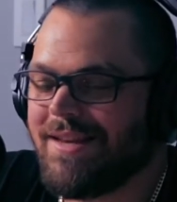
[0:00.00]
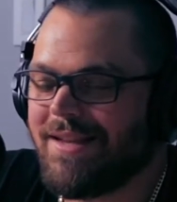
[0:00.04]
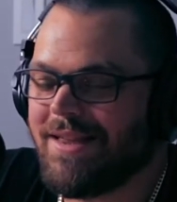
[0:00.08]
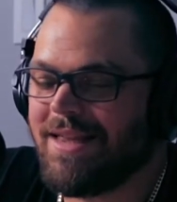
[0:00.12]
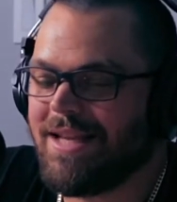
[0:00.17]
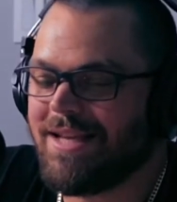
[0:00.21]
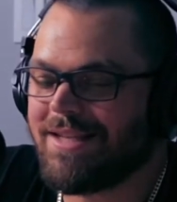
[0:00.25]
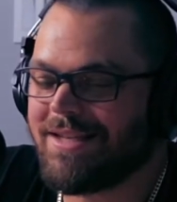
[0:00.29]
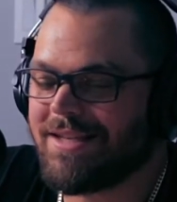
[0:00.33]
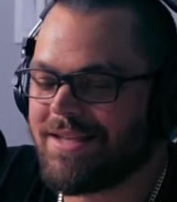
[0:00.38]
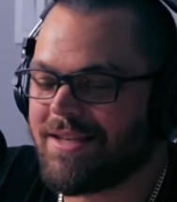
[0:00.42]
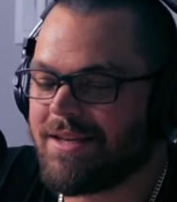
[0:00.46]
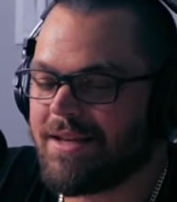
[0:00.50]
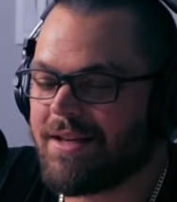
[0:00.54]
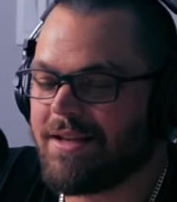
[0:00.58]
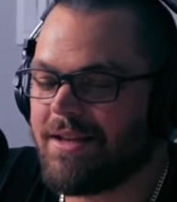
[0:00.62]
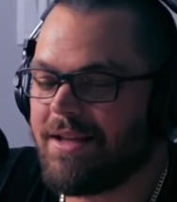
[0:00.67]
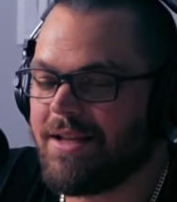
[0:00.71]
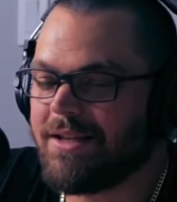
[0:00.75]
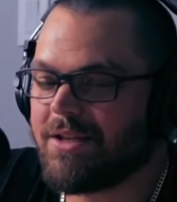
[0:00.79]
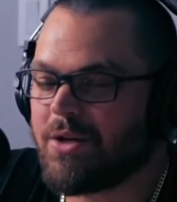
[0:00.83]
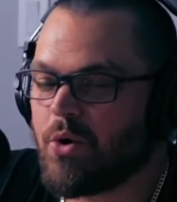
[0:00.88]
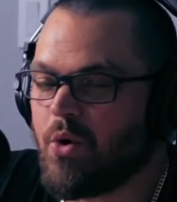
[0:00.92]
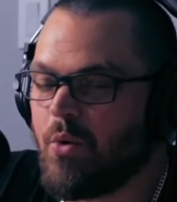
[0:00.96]

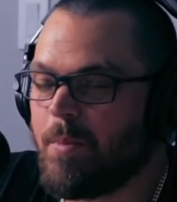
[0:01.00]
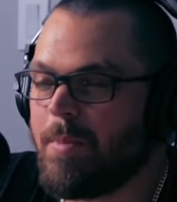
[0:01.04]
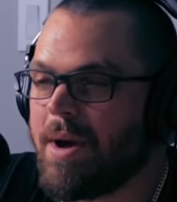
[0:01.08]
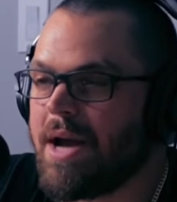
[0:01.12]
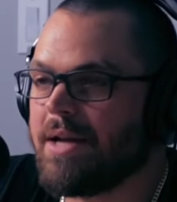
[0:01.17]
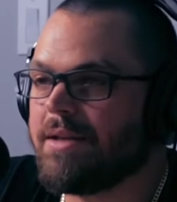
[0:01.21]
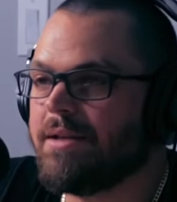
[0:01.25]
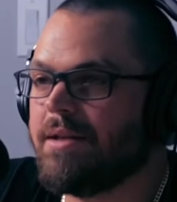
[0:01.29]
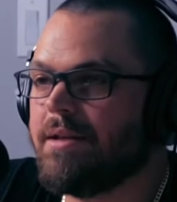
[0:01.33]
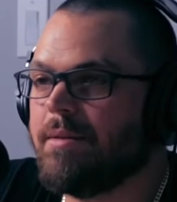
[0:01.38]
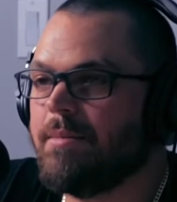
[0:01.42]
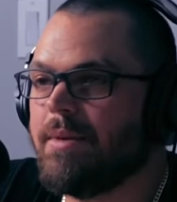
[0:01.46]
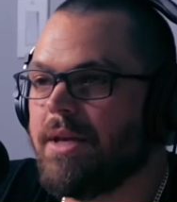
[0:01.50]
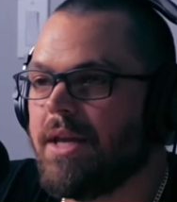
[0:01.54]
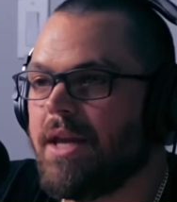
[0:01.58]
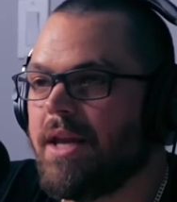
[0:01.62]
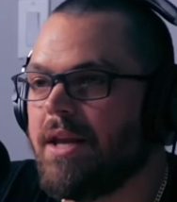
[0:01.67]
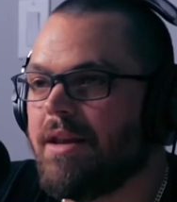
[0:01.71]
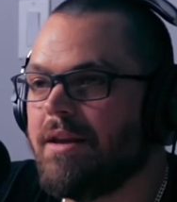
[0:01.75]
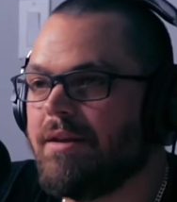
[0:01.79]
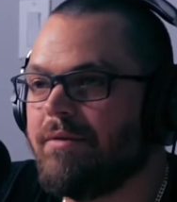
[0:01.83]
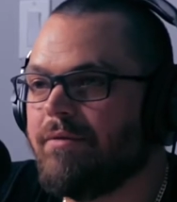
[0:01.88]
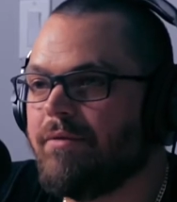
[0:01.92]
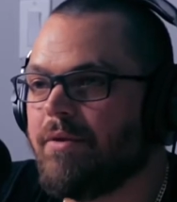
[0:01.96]
Let's go back to the
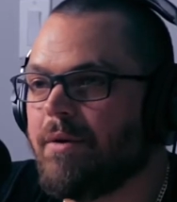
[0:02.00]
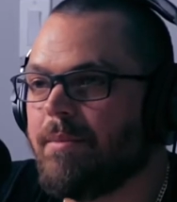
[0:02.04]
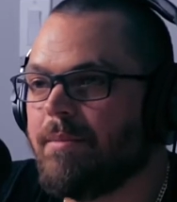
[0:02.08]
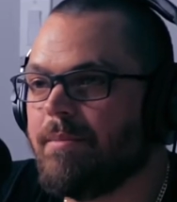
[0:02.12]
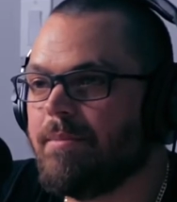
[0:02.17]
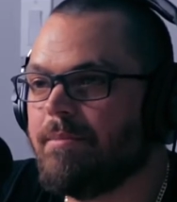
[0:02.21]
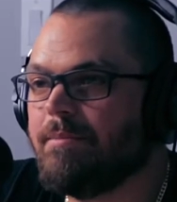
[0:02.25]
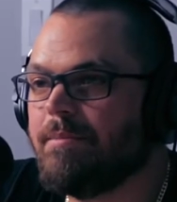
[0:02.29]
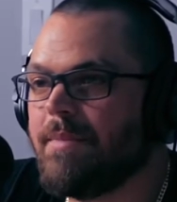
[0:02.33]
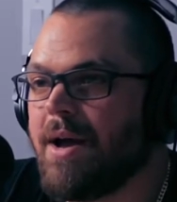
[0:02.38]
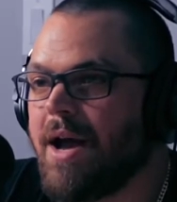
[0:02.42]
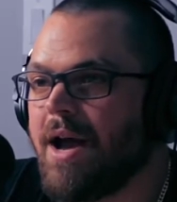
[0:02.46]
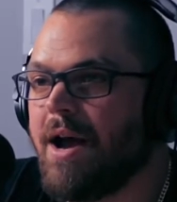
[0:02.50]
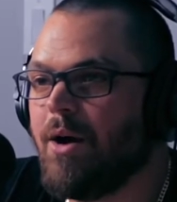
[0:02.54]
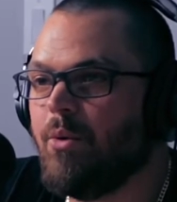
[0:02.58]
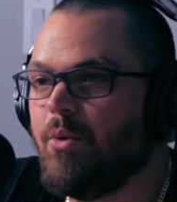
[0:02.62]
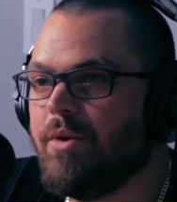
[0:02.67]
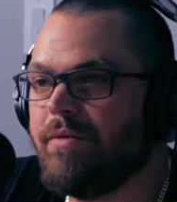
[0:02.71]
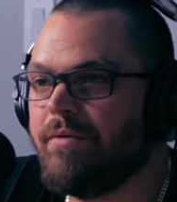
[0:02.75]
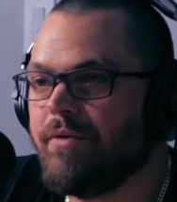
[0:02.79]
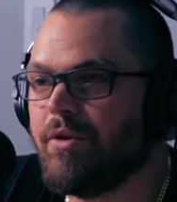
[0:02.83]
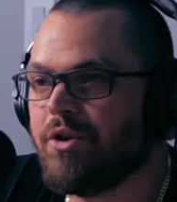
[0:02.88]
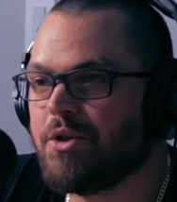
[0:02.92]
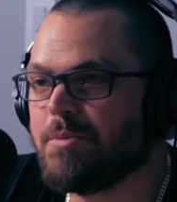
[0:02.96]
beginning from how
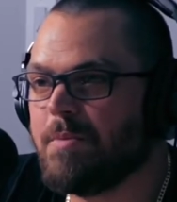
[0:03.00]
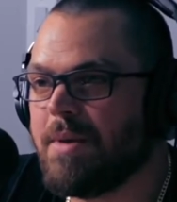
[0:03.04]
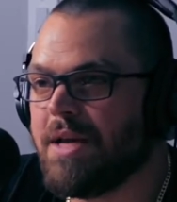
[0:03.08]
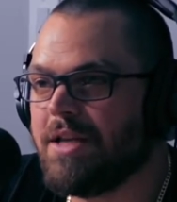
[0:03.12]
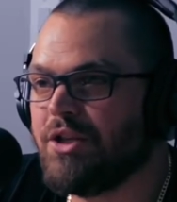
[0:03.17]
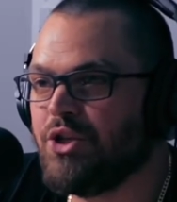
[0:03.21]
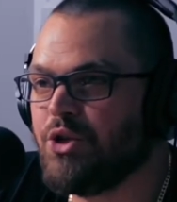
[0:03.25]
we first met.